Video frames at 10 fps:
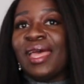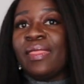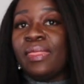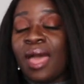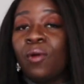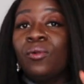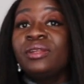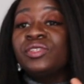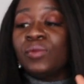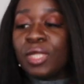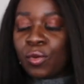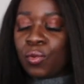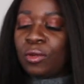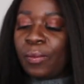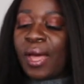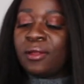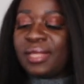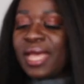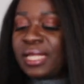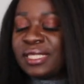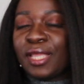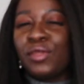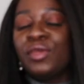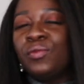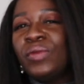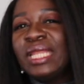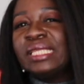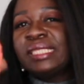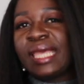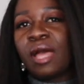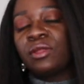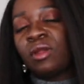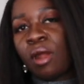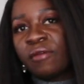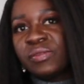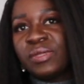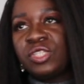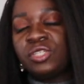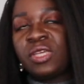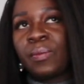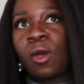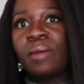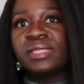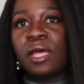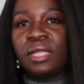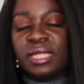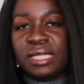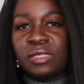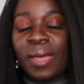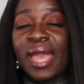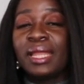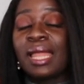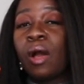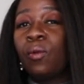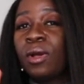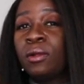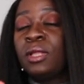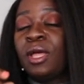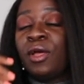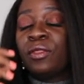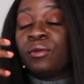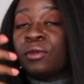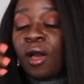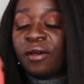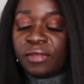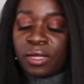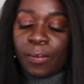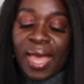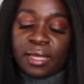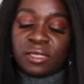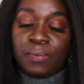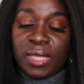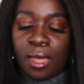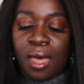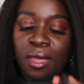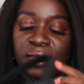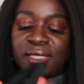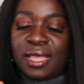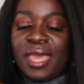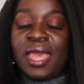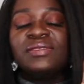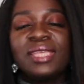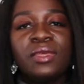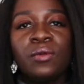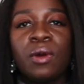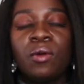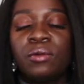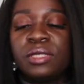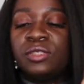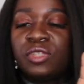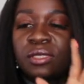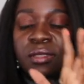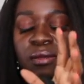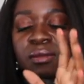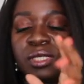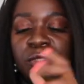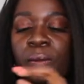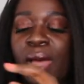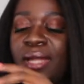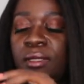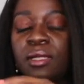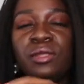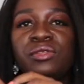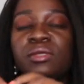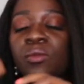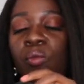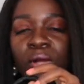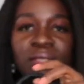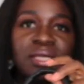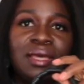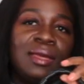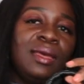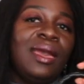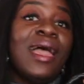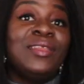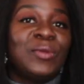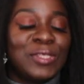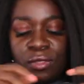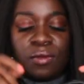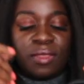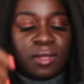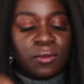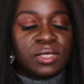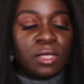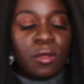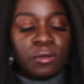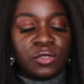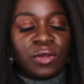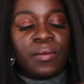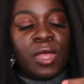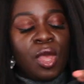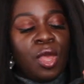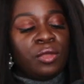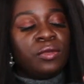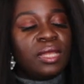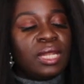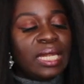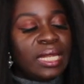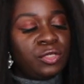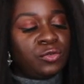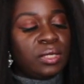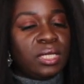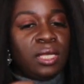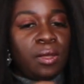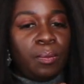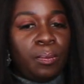Now, what is really cool about that is that you can really see how the craftsmanship comes out in this bag and how well thought after the bag is, because say you were holding just this top handle and you didn't want anyone to know that there was a longer strap, you can literally